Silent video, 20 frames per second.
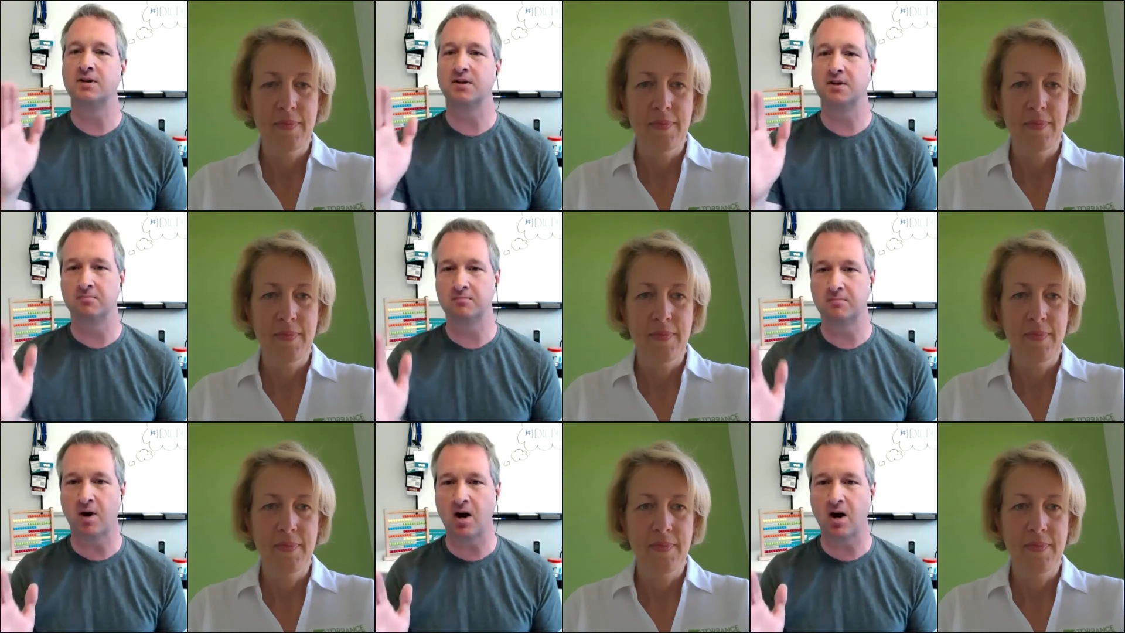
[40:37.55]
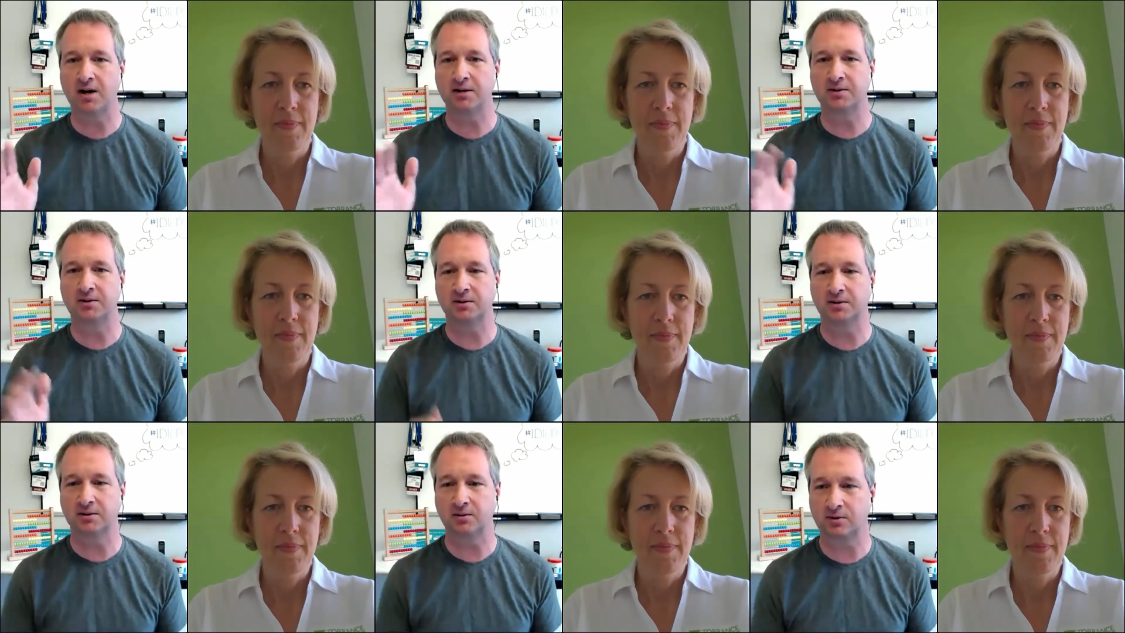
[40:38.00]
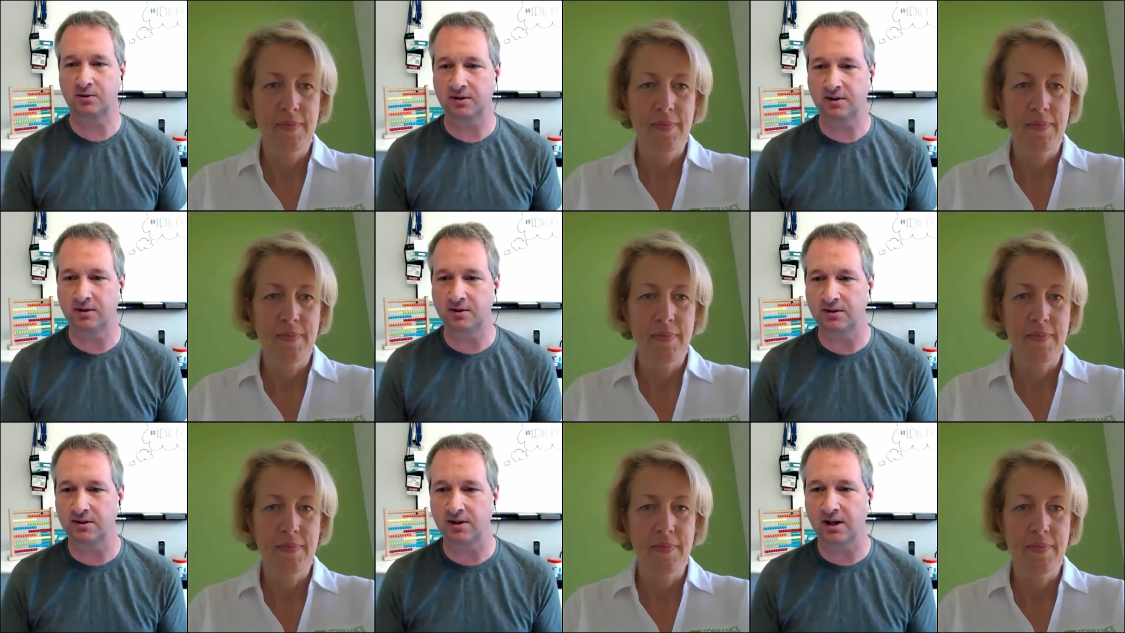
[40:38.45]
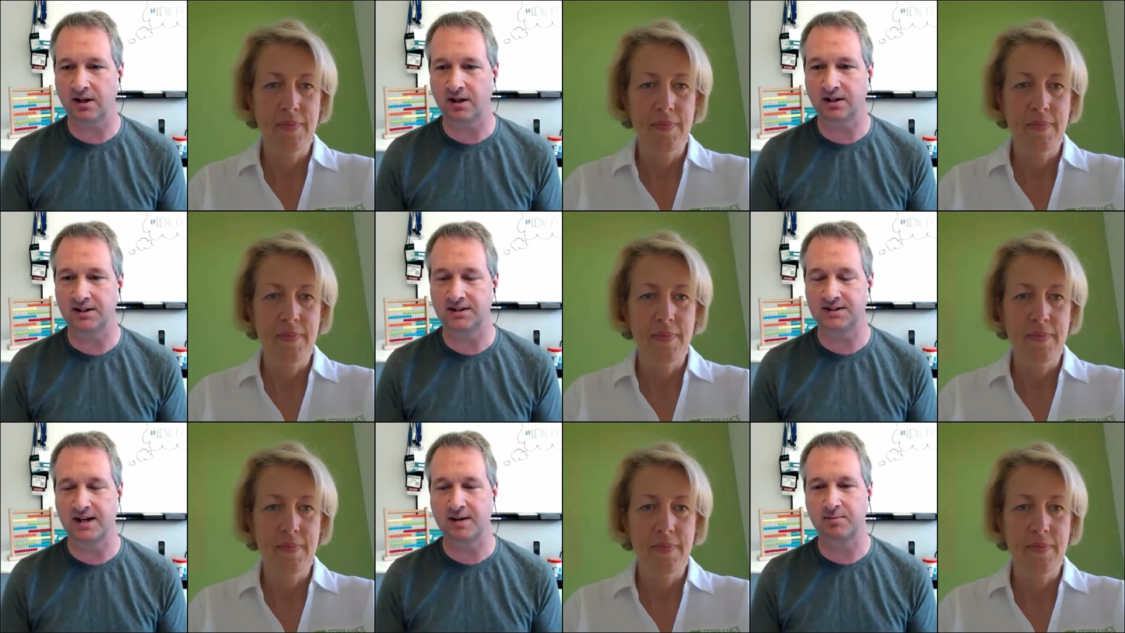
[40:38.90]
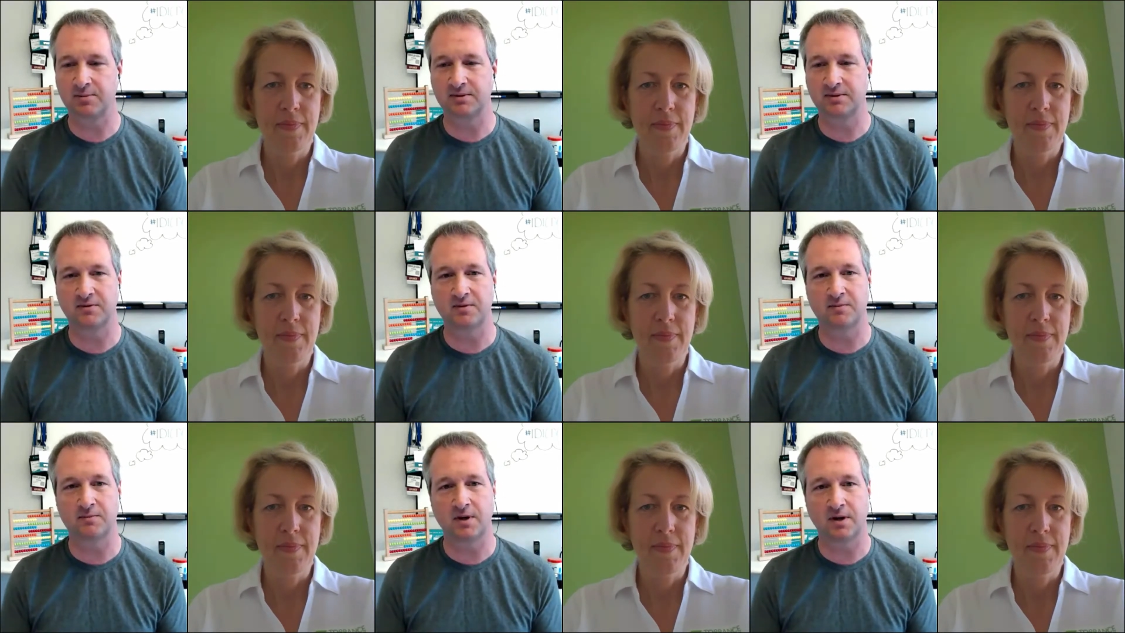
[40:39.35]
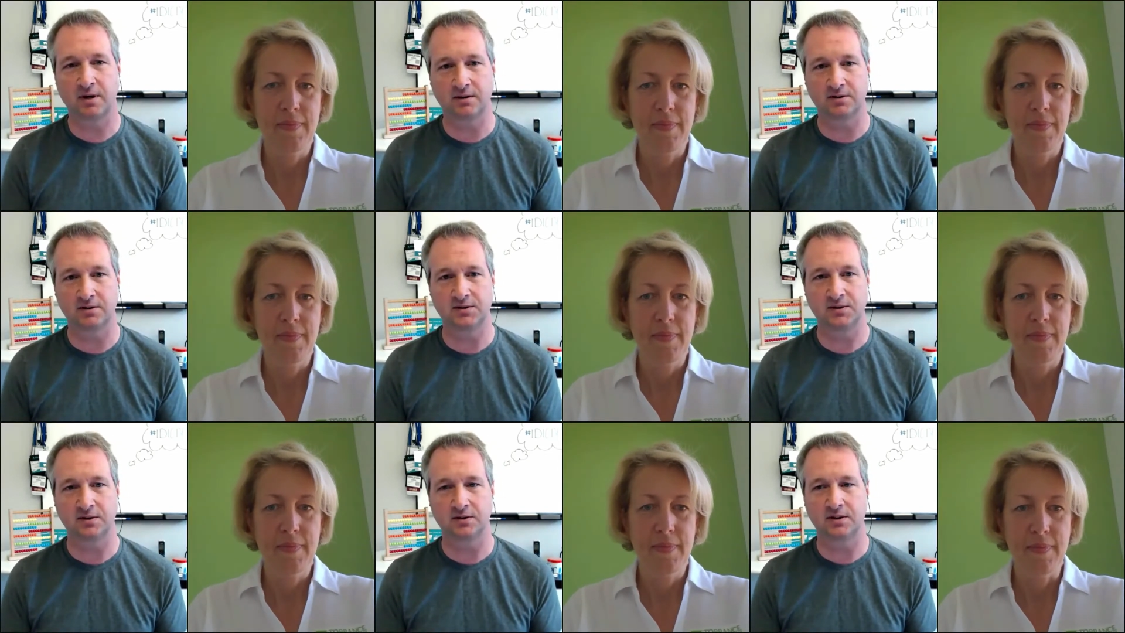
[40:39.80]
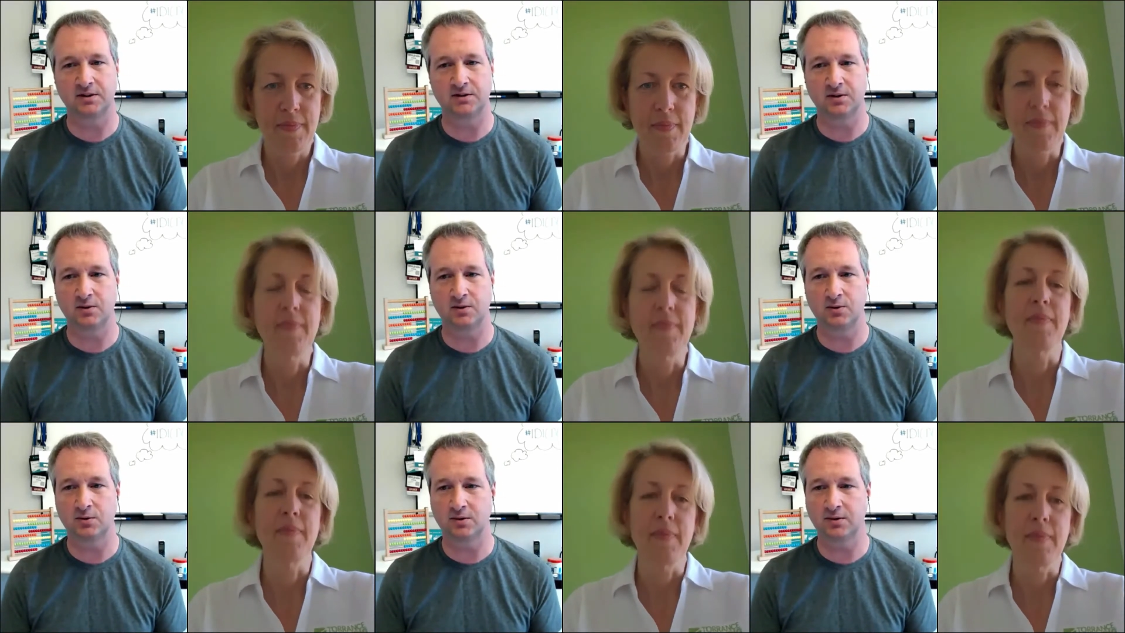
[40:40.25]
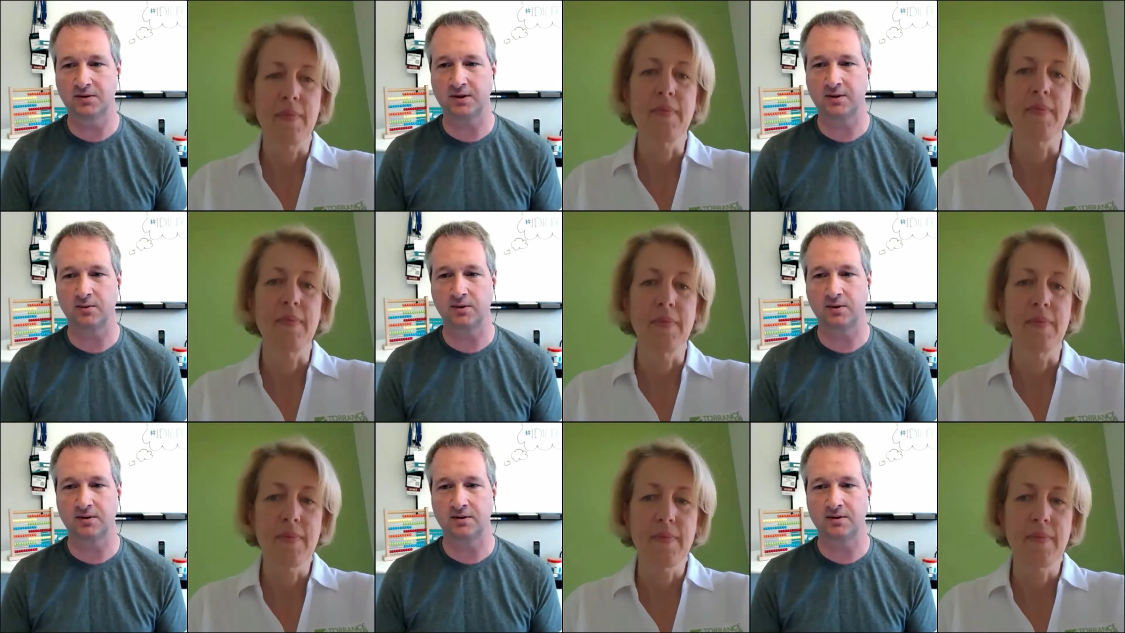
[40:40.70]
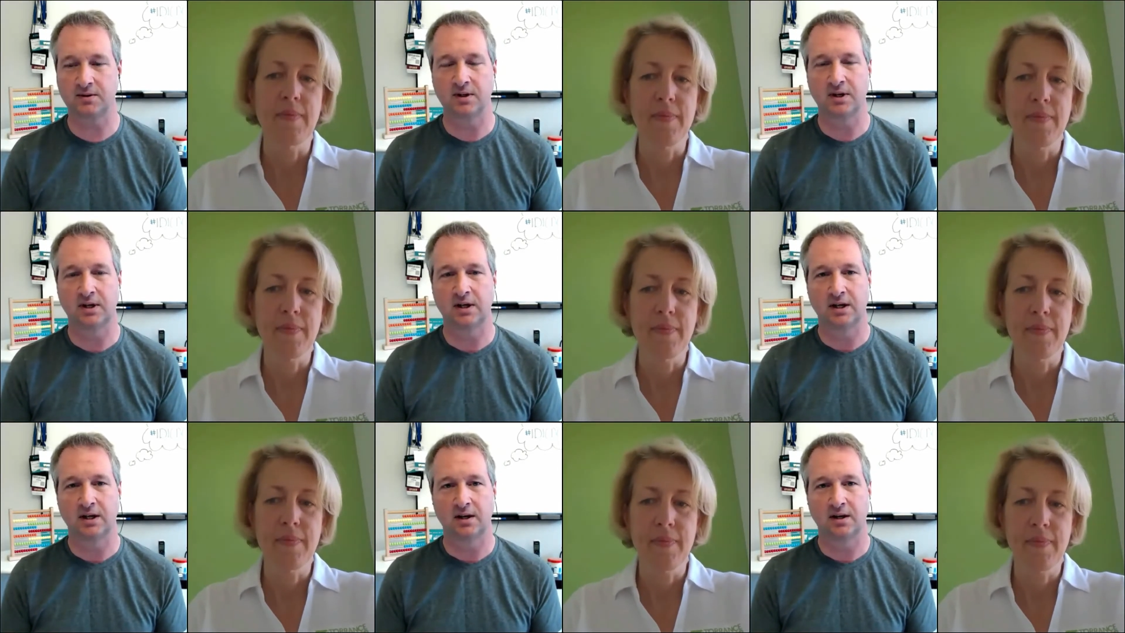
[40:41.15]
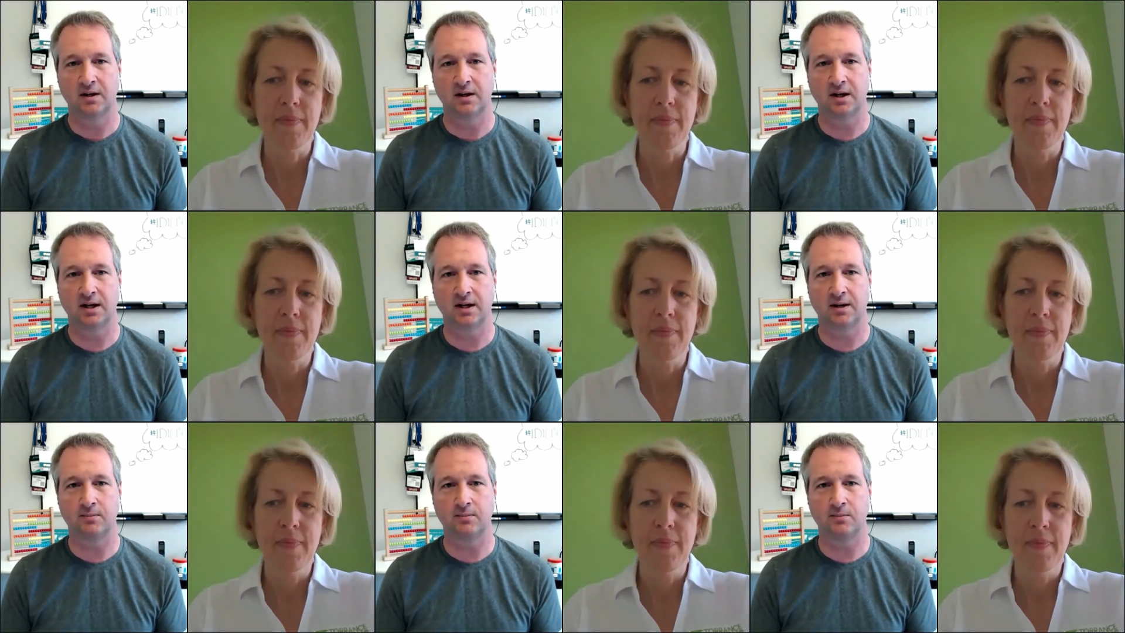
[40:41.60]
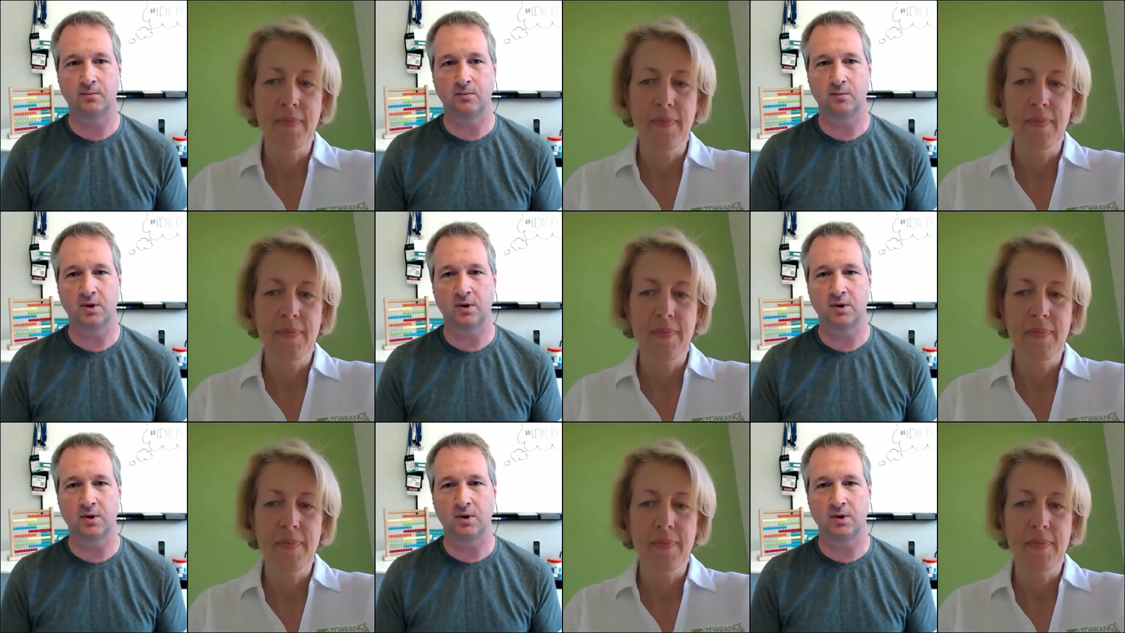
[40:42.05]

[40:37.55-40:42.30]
Speaker 1: the model or or an example of the model is a is a cool thing. Whether um,